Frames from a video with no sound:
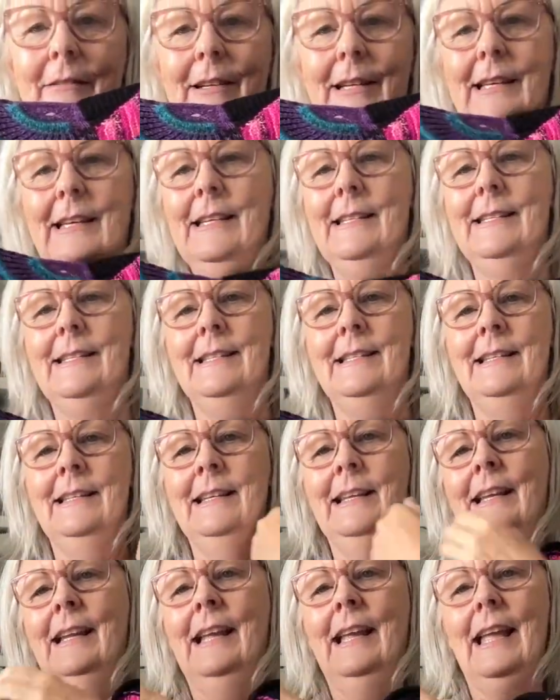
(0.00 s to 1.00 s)
it is.
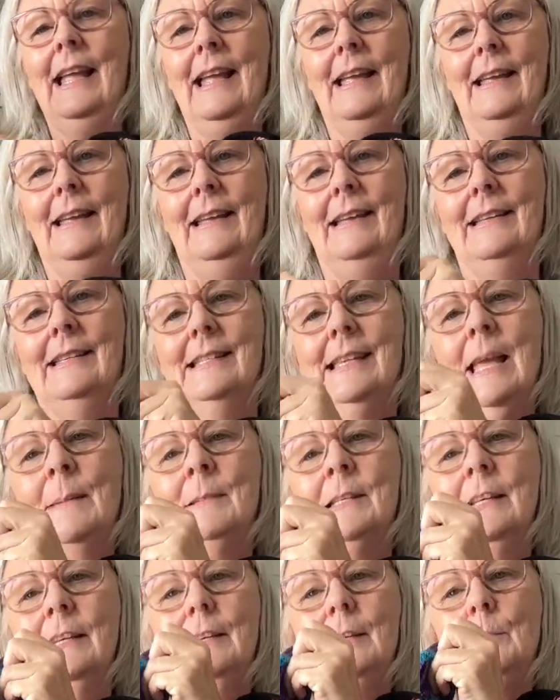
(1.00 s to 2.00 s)
It's
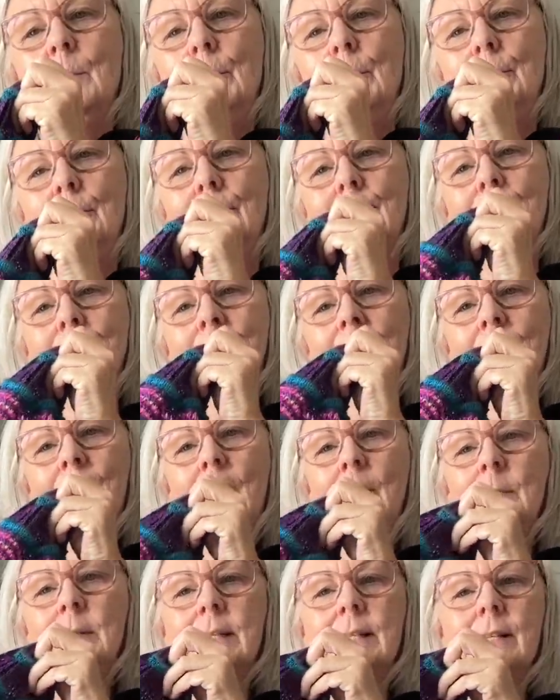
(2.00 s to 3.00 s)
absolutely beautiful.
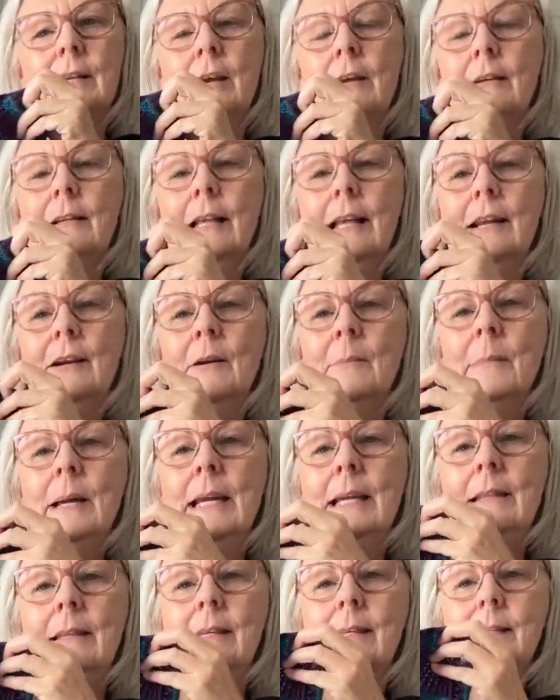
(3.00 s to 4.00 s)
I'm so glad I
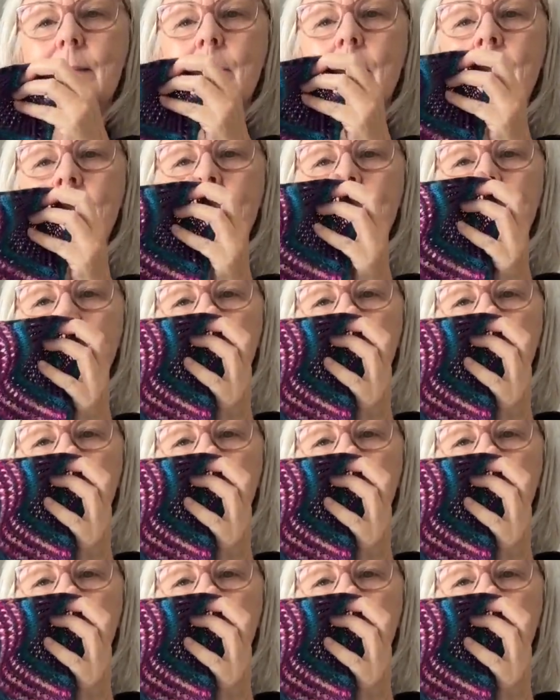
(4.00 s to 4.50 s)
made this one.